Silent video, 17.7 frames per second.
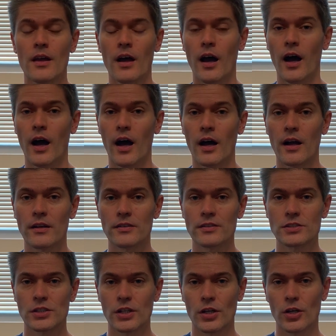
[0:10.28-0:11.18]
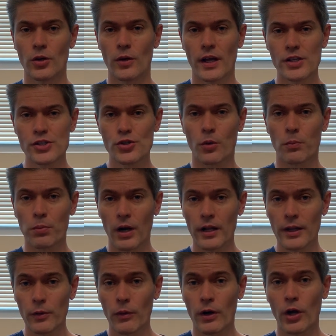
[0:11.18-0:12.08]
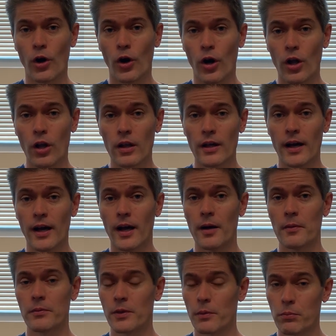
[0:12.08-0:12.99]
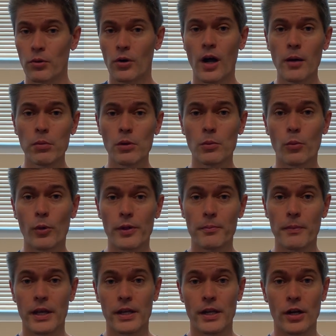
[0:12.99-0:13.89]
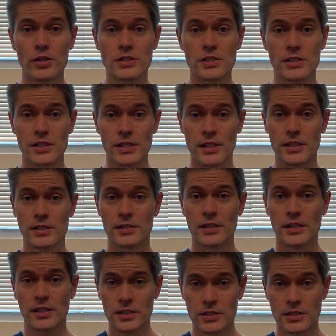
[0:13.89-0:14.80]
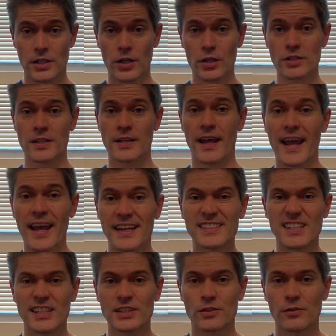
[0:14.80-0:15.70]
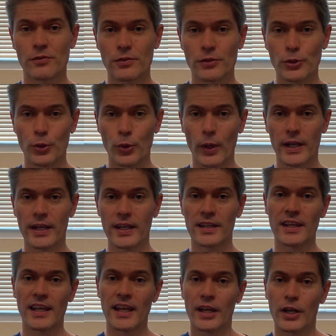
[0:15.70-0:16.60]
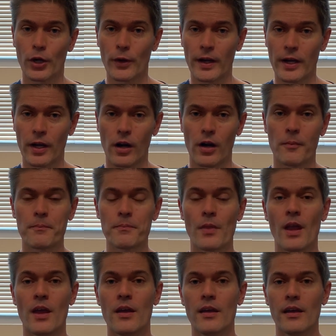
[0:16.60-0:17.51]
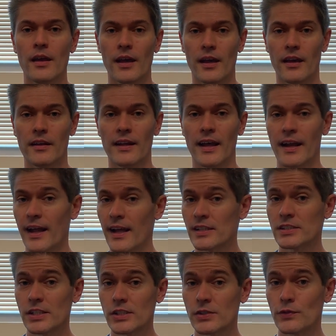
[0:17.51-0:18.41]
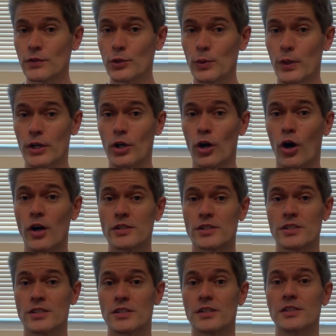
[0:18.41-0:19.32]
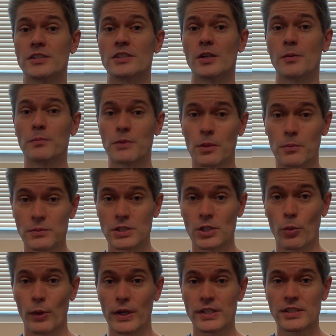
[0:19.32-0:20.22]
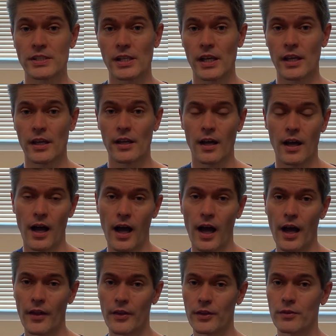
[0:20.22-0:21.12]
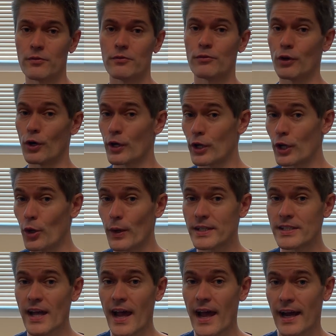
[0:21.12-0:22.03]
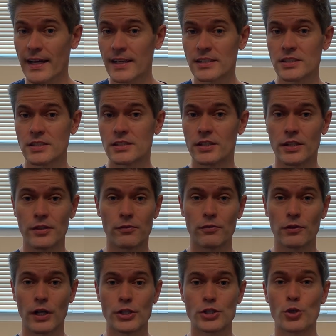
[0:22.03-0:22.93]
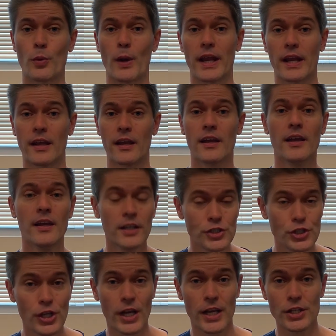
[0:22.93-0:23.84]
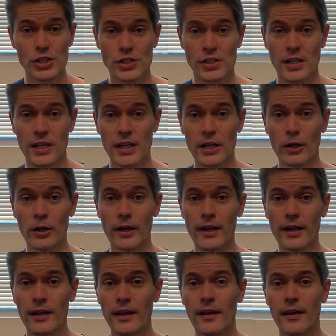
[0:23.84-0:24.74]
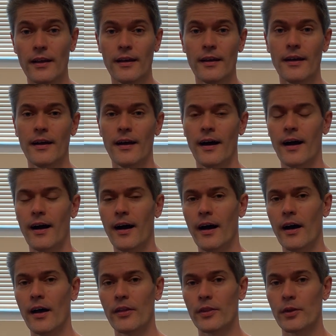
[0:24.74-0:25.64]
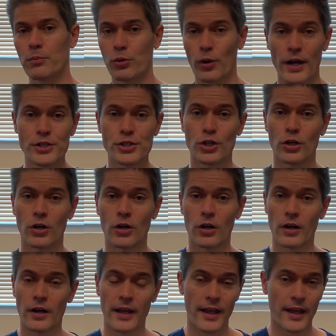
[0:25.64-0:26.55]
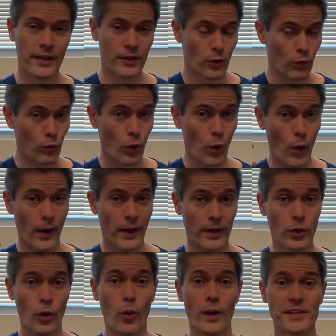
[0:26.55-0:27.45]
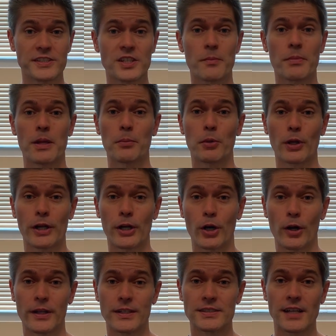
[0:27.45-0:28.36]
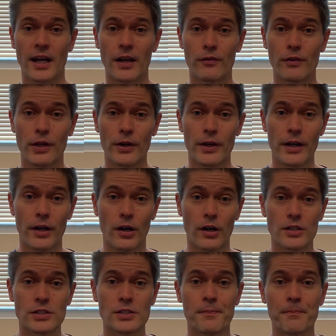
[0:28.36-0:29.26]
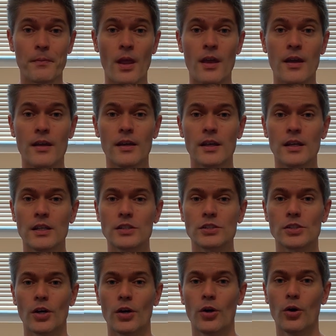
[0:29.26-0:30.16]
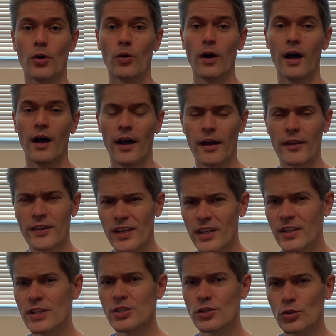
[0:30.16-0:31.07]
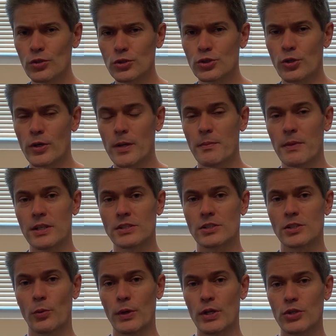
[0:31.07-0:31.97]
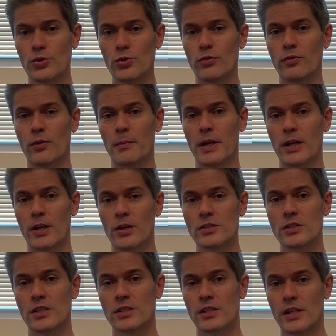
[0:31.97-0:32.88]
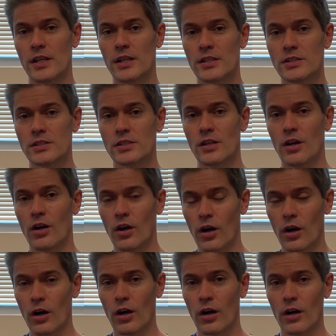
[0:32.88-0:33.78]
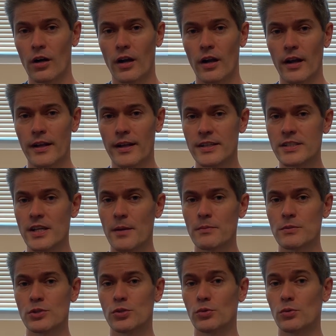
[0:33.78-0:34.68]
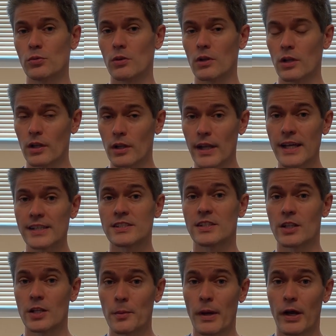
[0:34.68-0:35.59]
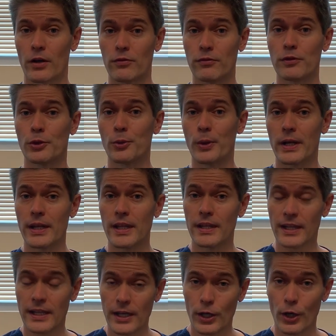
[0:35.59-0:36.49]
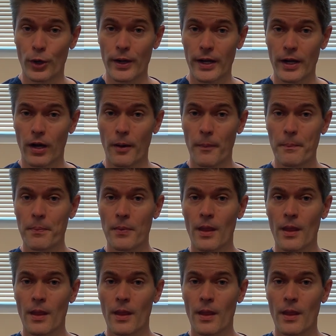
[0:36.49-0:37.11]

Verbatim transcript: Uh, so as you'll probably recall, uh, the problem with Meniere's disease is there's an excess of fluid in the inner ear. And that excess fluid causes the symptoms that we see. Uh, the vertigo attacks, the fluctuating changes in hearing, uh, the pressure, and the roaring noise that people hear inside of their ears. So uh, the initial treatments that we do for Meniere's disease are an attempt to lessen the amount of fluid in the inner ear.